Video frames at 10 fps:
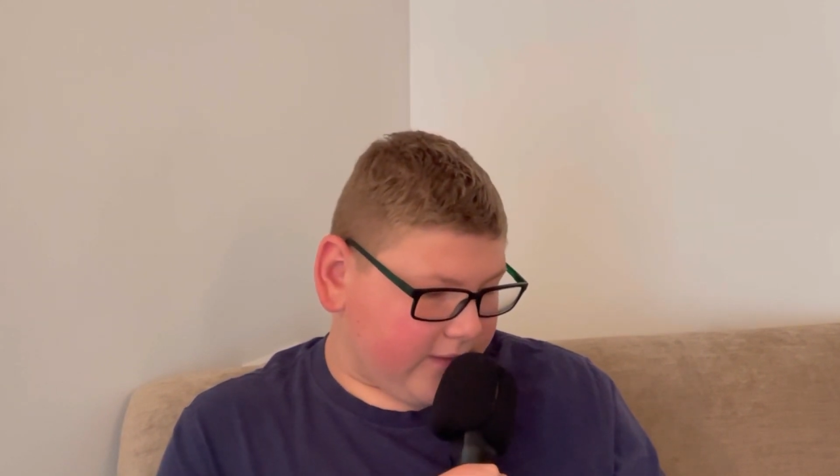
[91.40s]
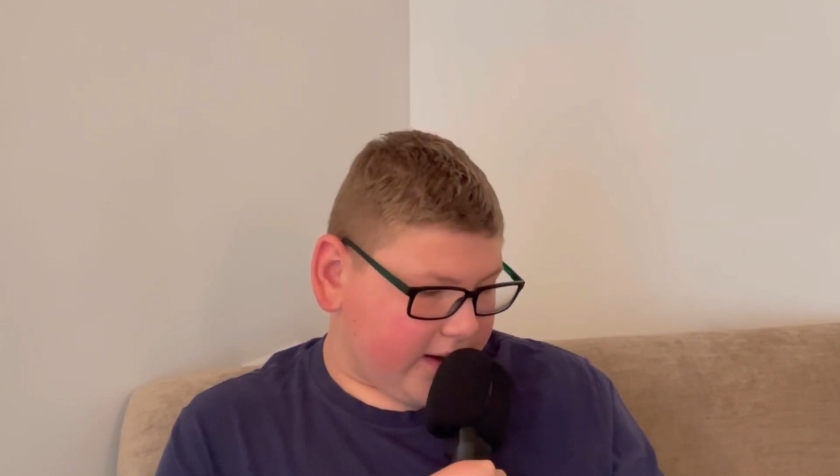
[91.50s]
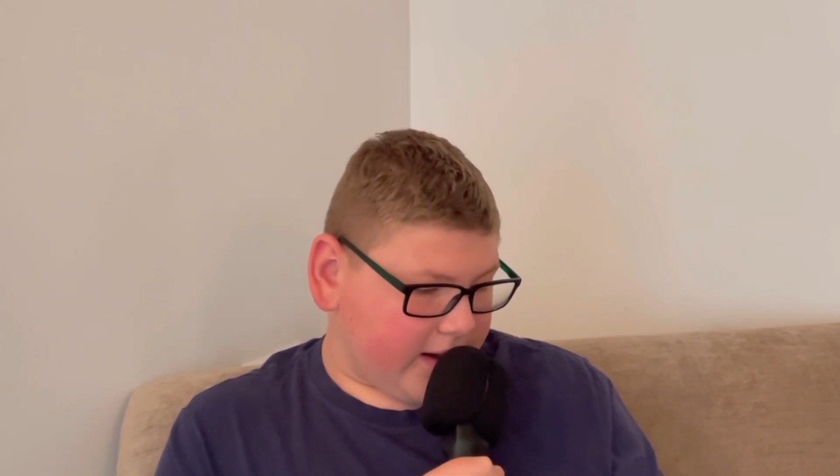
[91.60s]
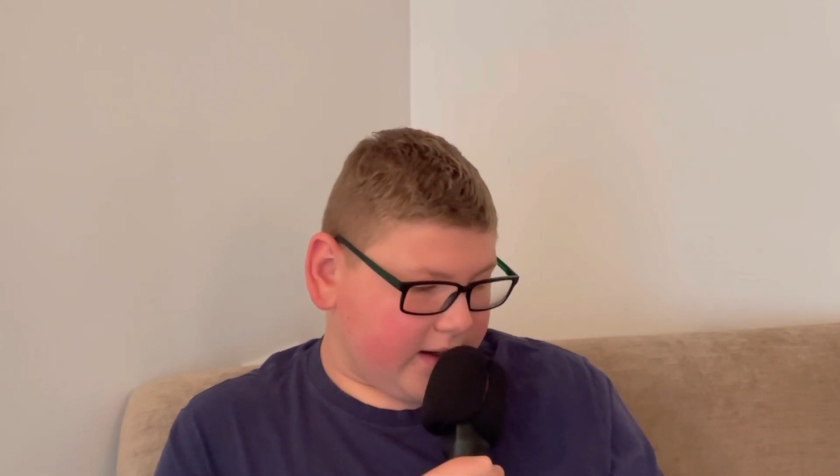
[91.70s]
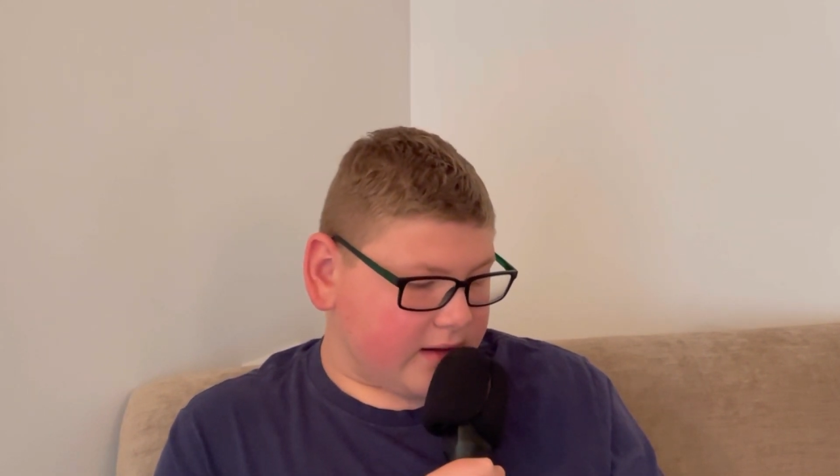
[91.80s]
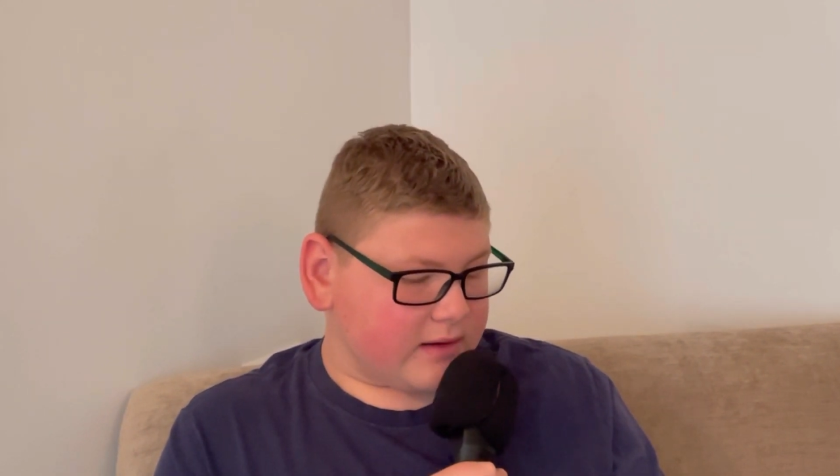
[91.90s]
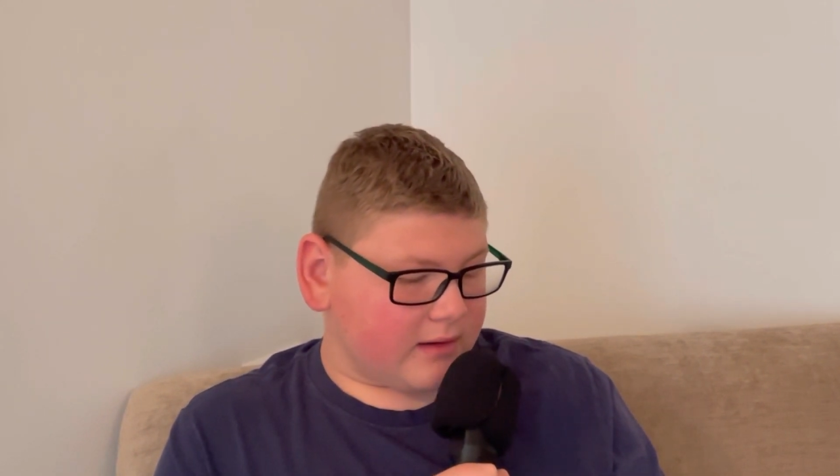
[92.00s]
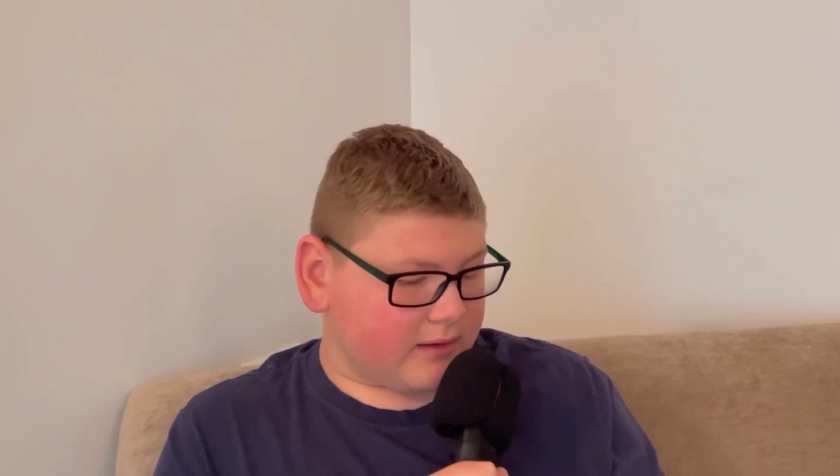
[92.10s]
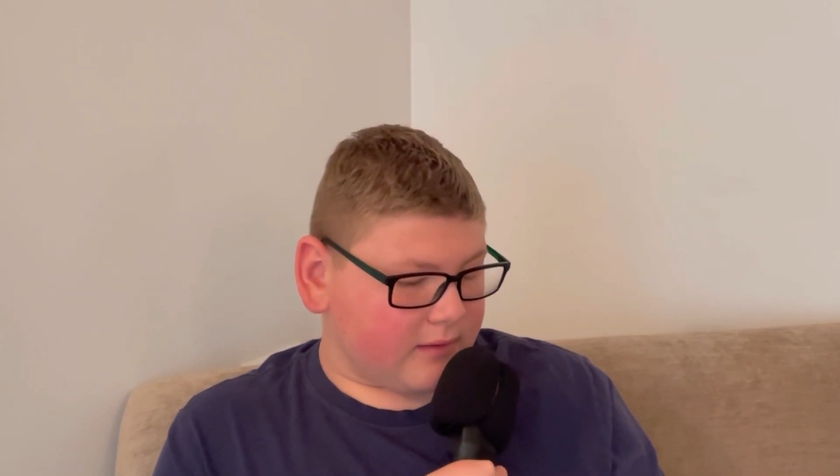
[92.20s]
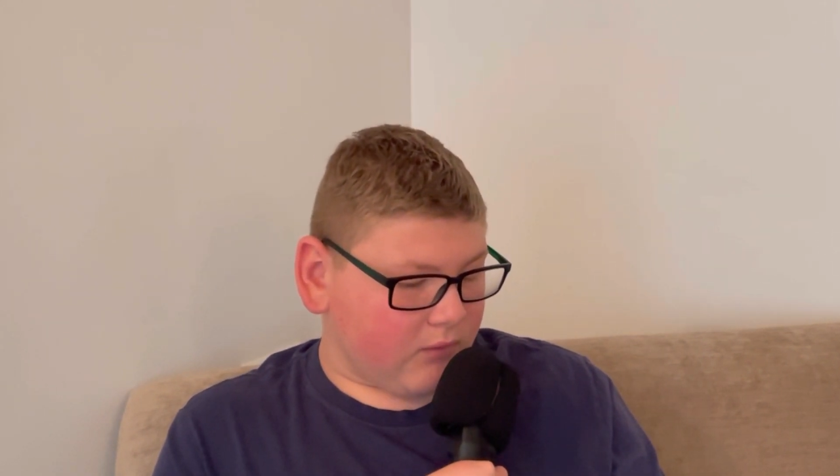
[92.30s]
Then
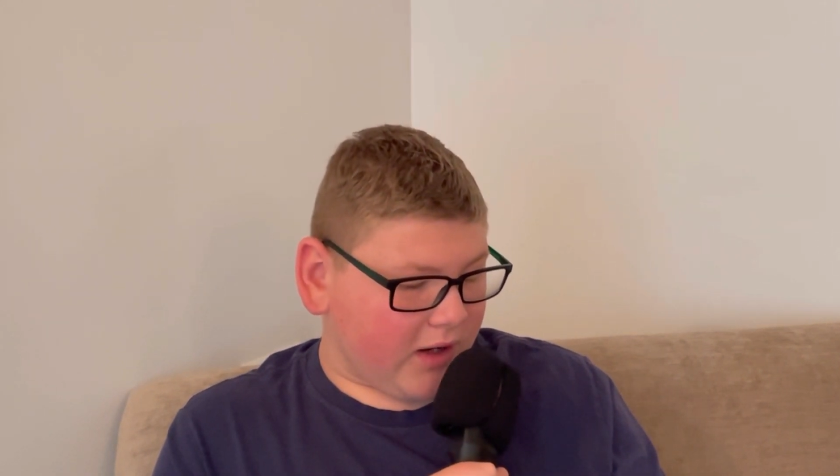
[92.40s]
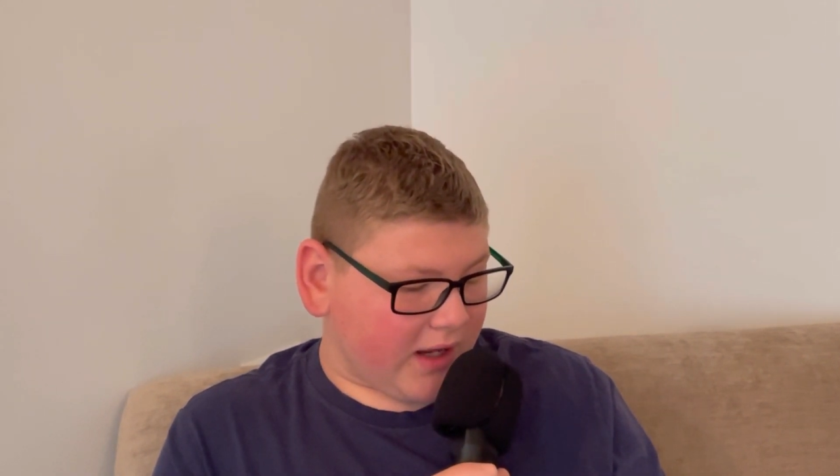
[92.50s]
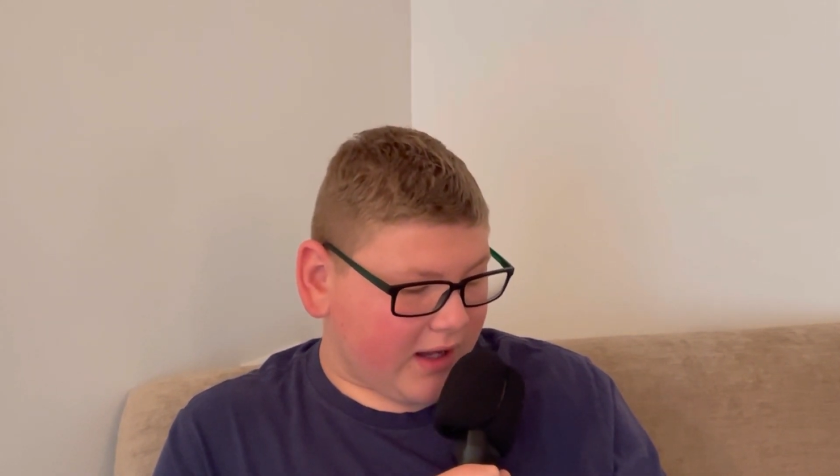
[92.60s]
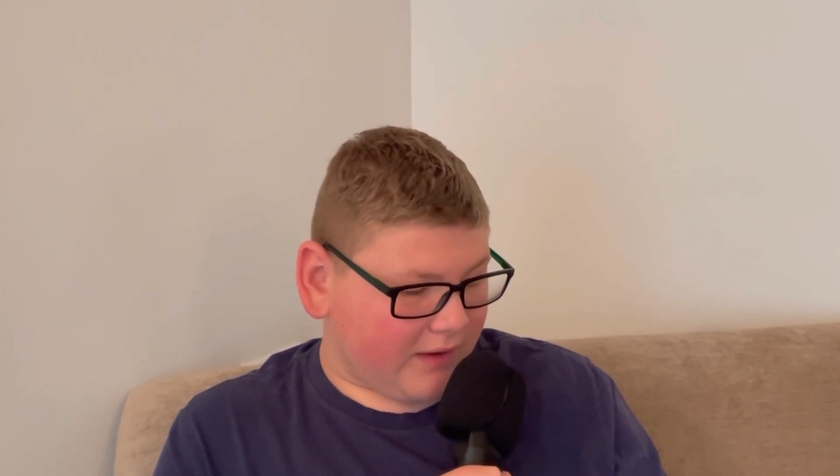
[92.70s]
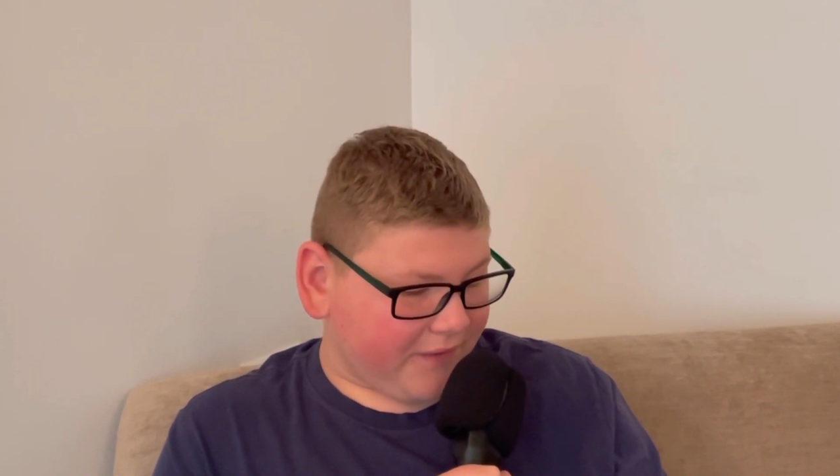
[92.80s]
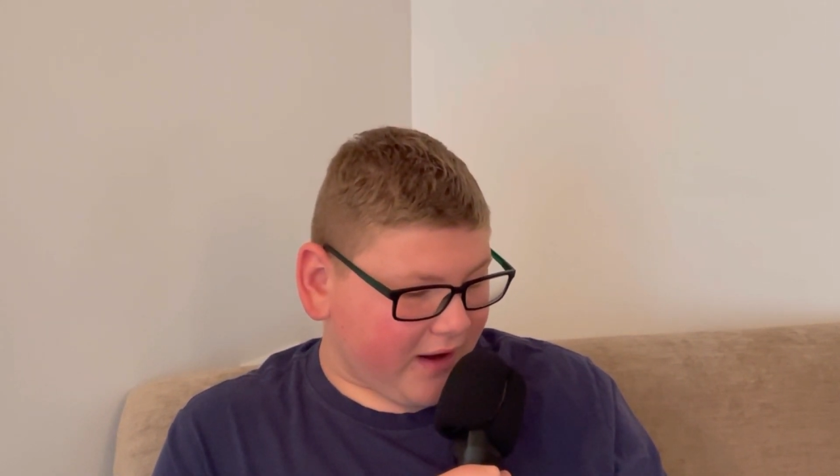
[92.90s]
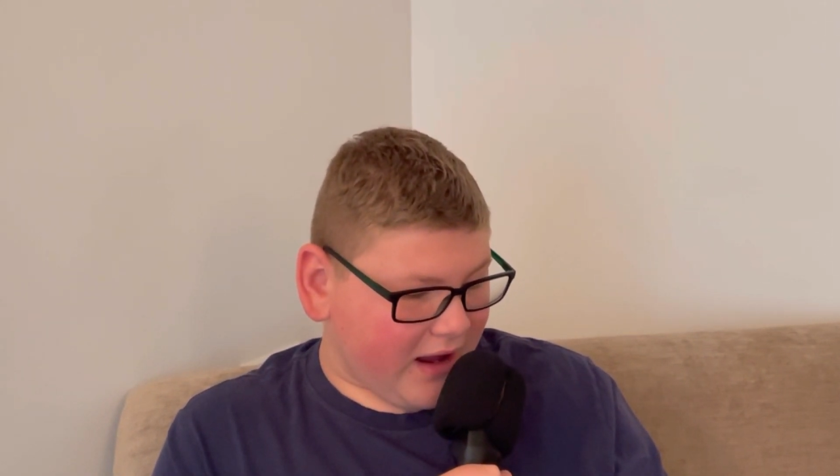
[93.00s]
we have,